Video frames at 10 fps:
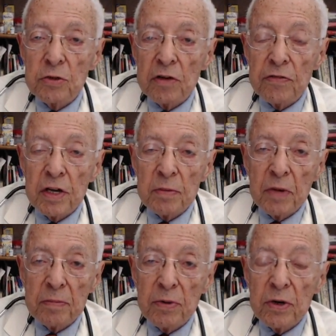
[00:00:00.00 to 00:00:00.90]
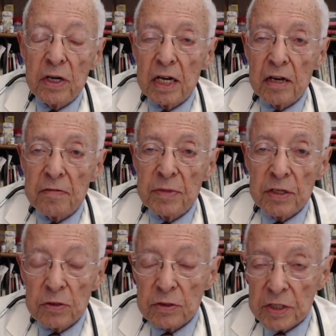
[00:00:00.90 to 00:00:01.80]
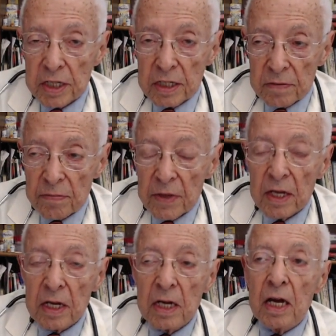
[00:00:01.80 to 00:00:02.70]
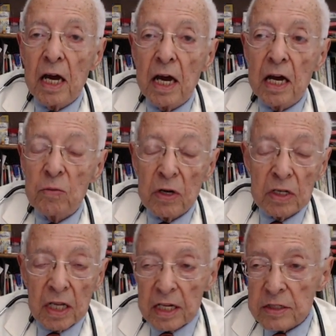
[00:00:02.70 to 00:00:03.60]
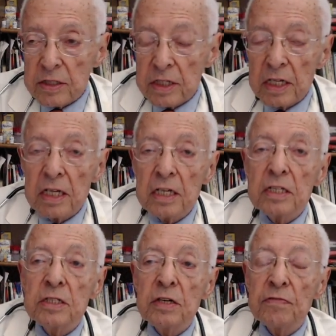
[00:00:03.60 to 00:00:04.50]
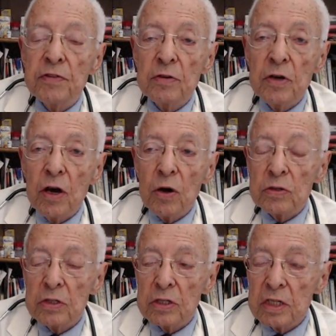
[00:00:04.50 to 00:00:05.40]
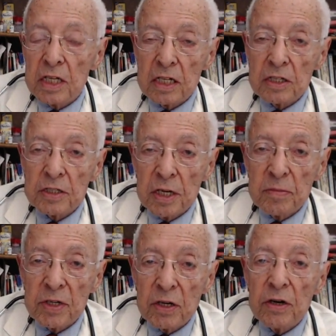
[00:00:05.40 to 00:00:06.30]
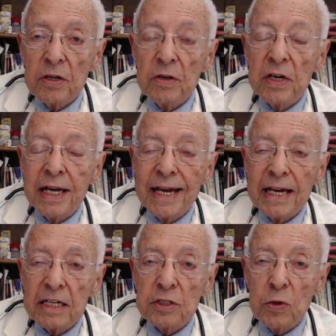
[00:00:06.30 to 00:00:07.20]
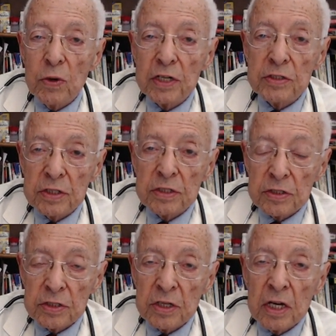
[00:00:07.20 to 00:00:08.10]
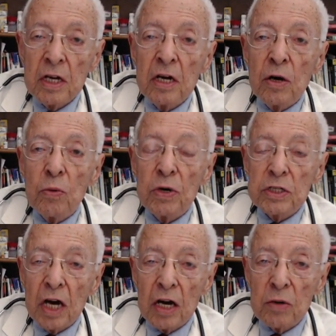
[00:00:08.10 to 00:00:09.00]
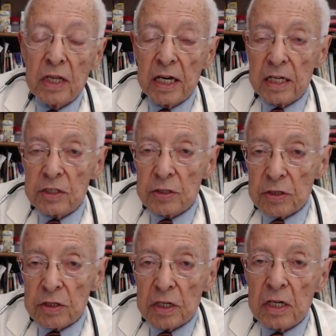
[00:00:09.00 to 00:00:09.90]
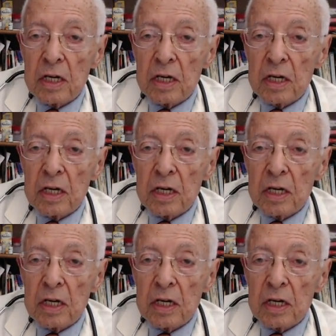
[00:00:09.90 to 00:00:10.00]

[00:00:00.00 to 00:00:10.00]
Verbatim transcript: have read my book and have been using it. And one last thing is if you go to the teleseminar, you can ask questions which I will answer,